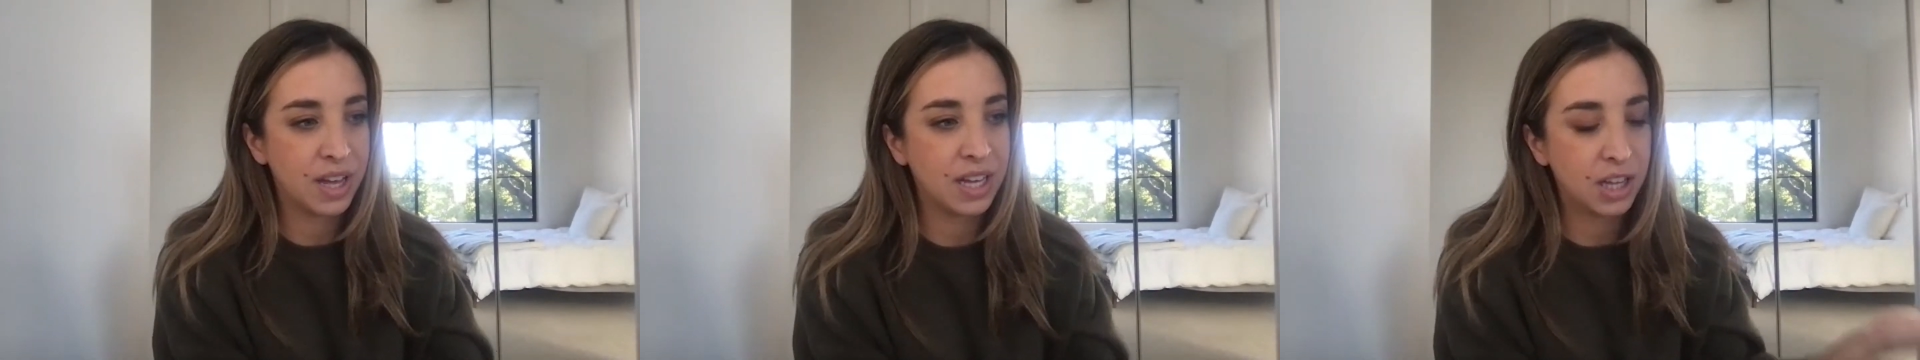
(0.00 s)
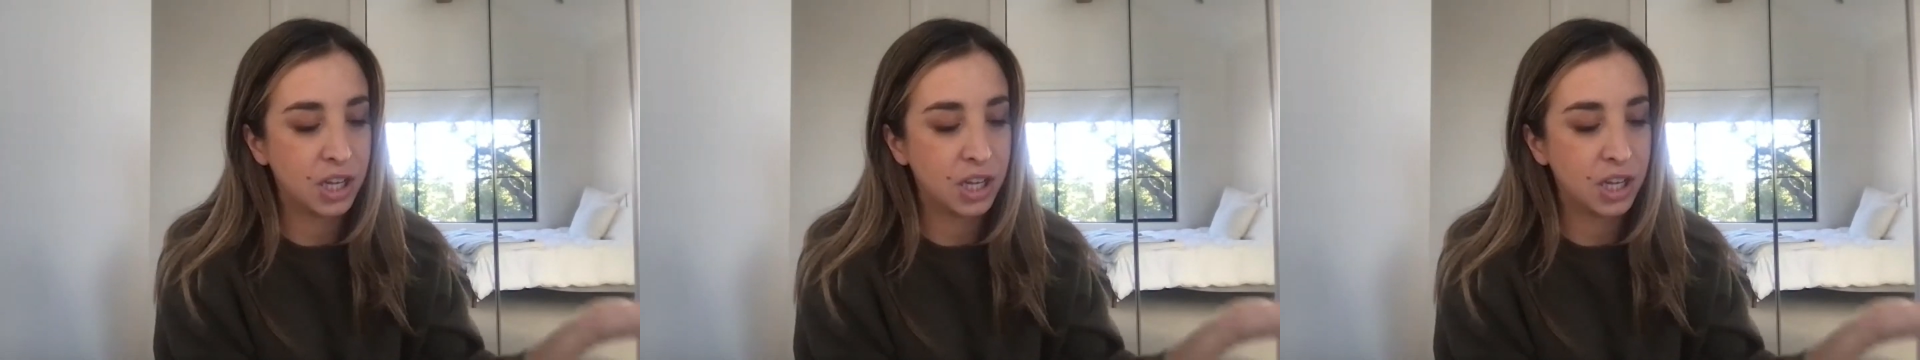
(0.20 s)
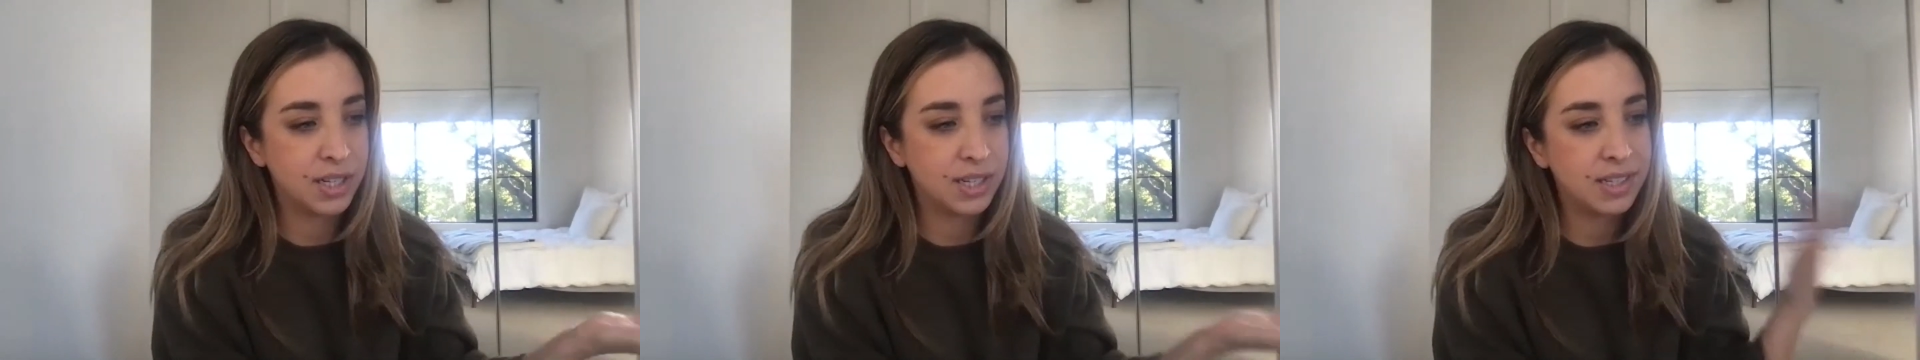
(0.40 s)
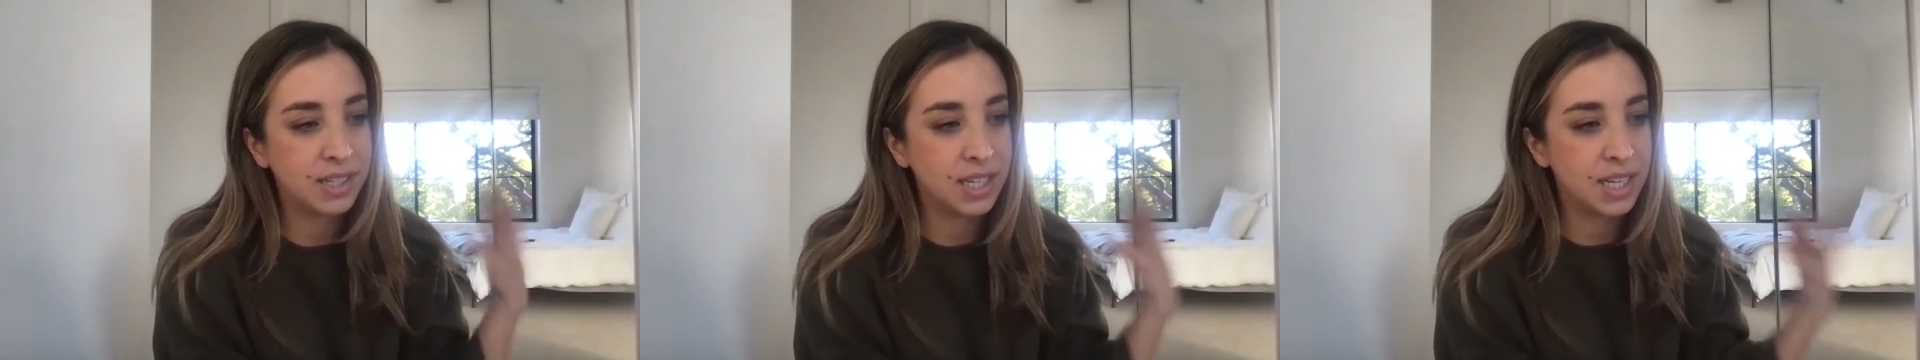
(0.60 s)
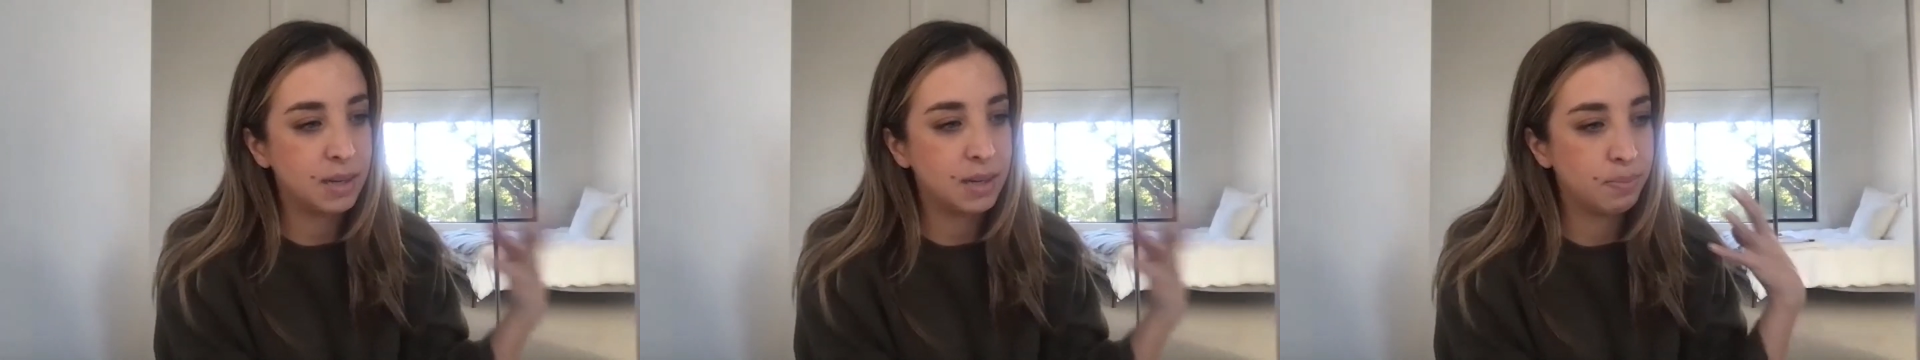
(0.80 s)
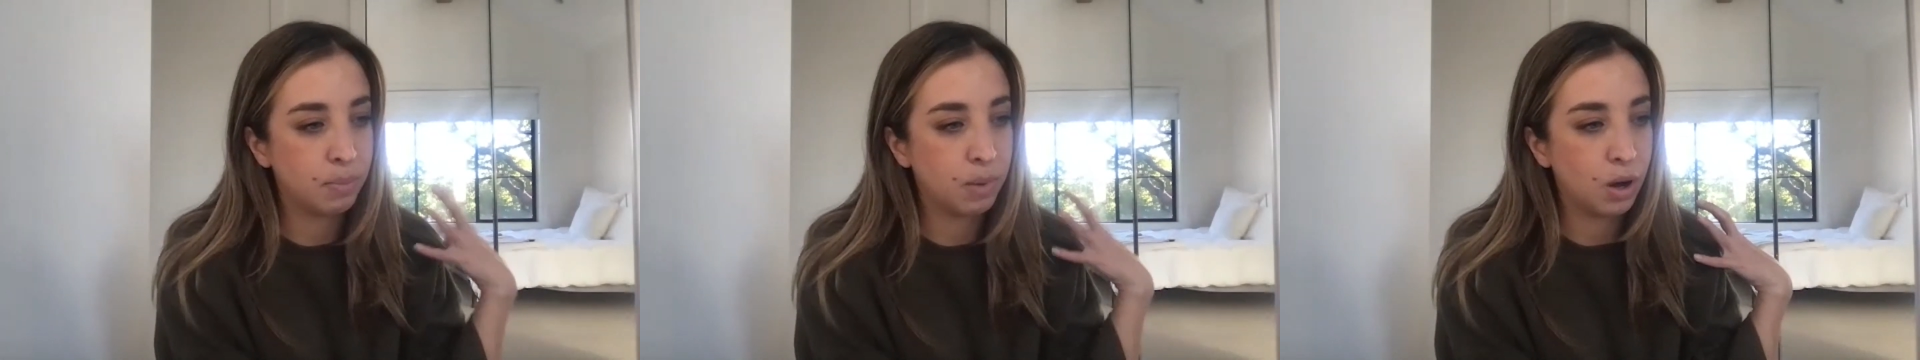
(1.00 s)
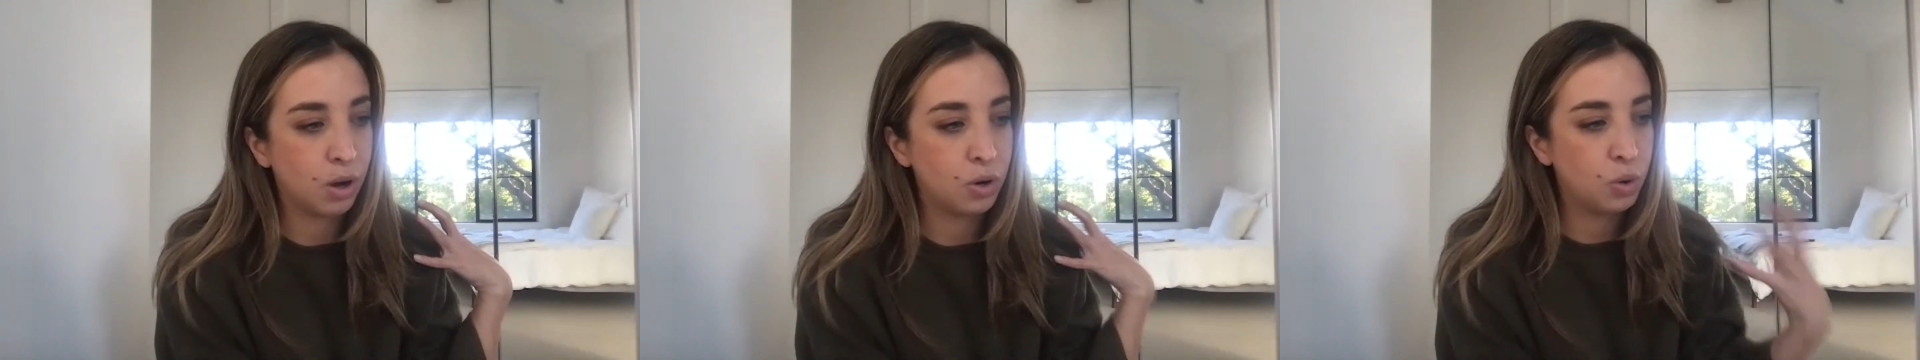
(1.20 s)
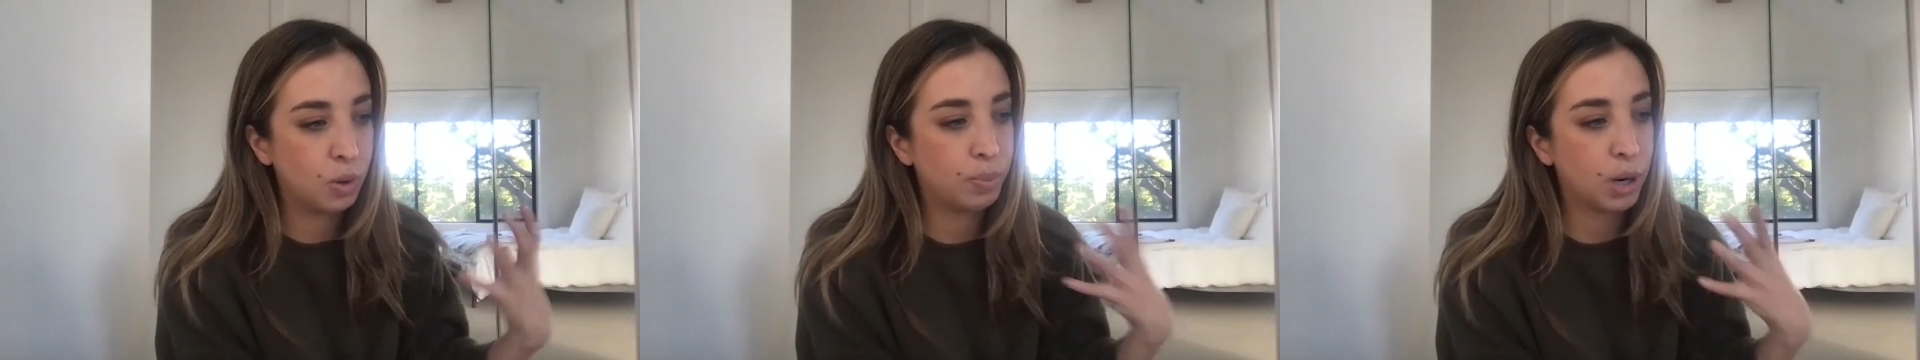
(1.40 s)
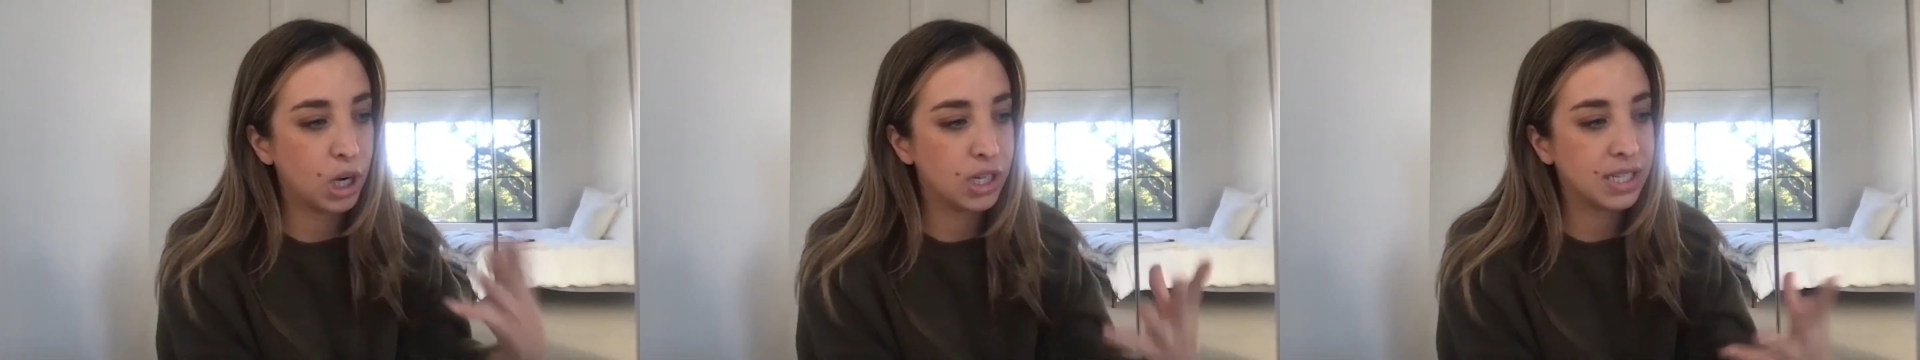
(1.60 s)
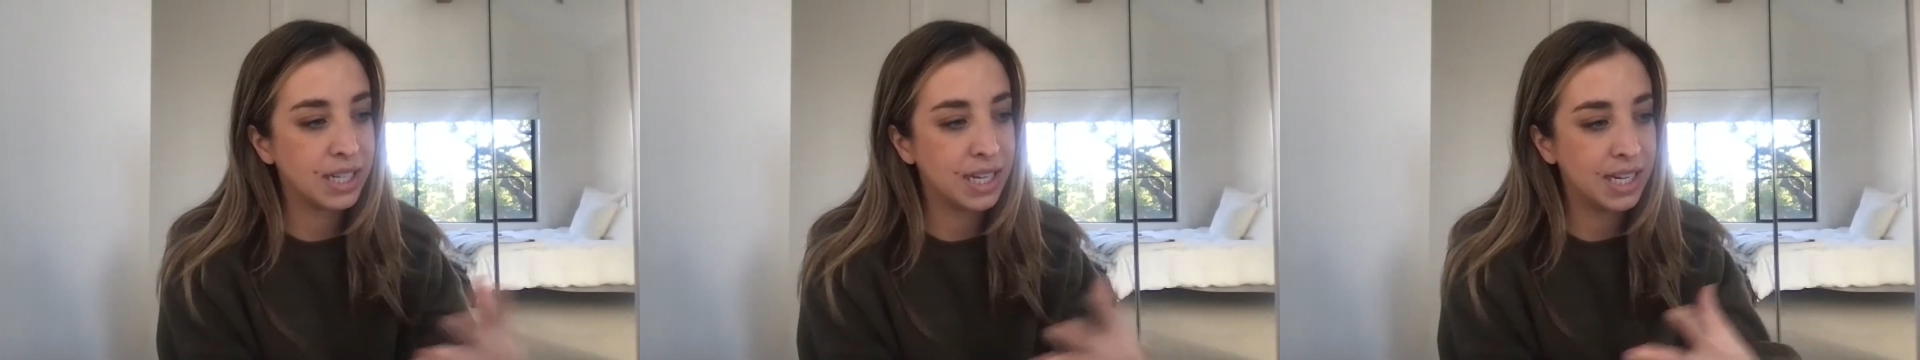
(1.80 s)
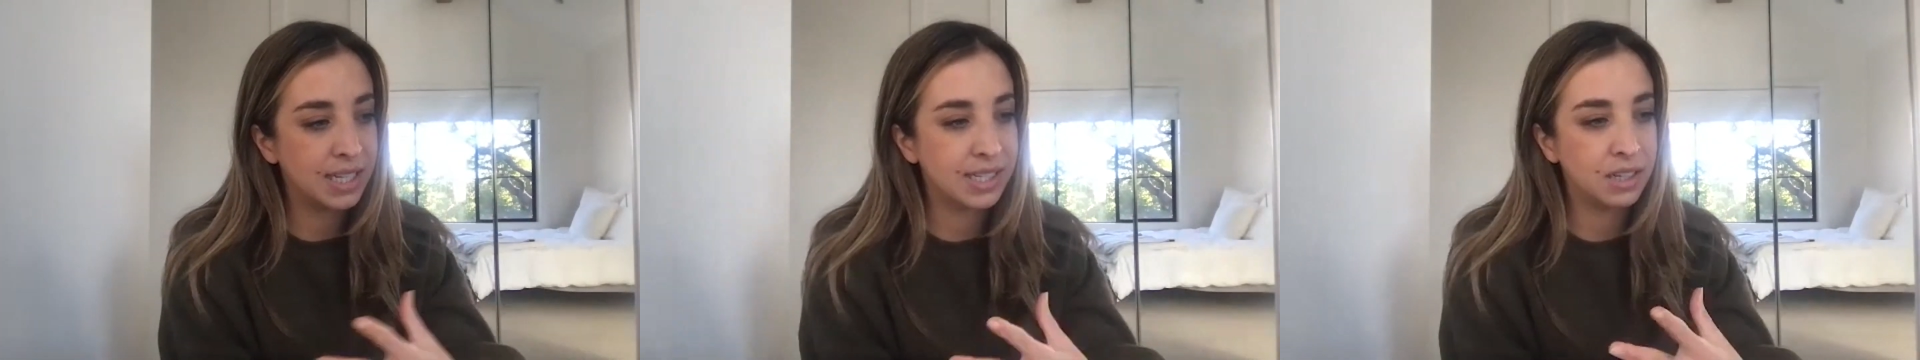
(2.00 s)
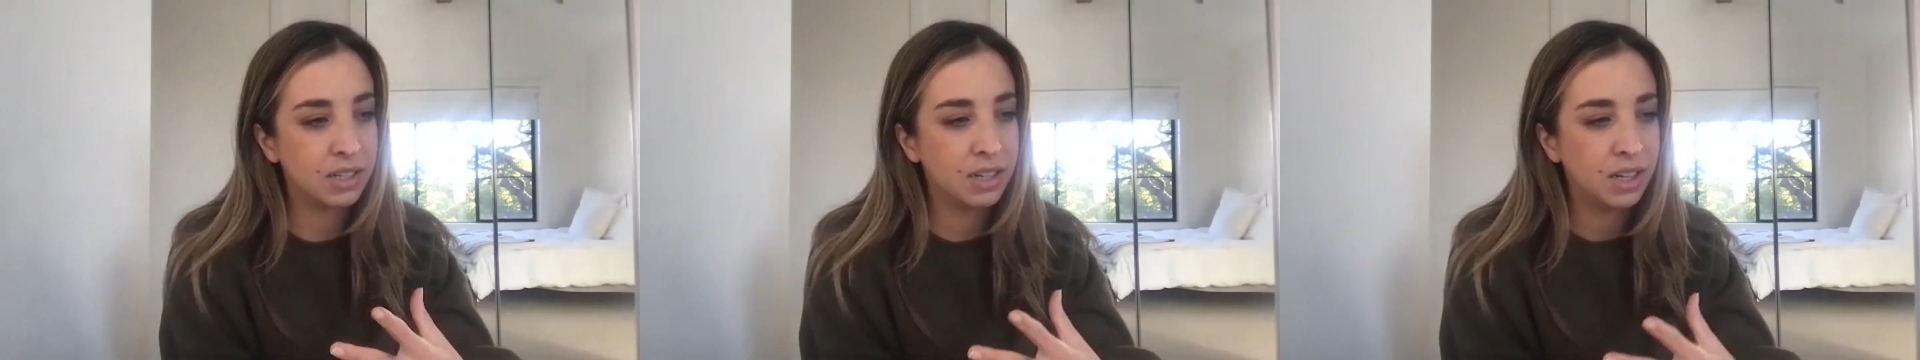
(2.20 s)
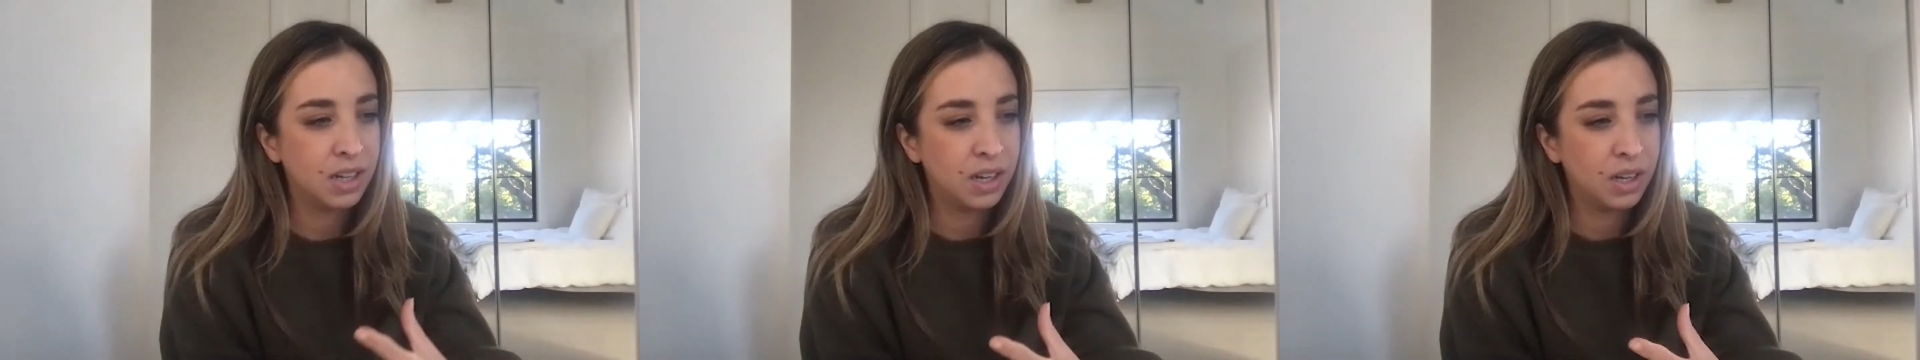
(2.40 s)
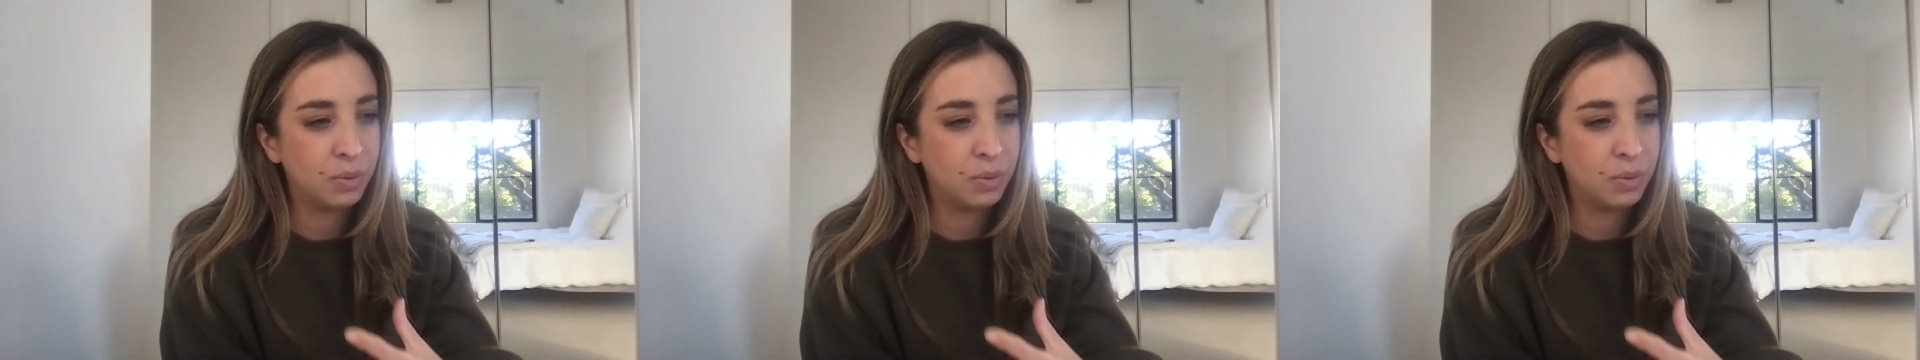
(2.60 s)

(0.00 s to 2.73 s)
think that you can see who a person is and